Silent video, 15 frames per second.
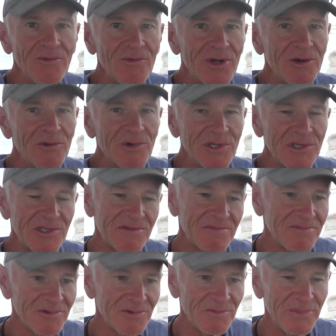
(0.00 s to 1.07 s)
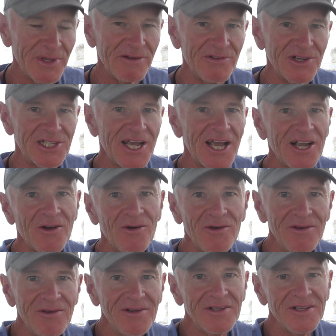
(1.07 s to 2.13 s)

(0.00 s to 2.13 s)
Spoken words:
when it was a bit of a tack on,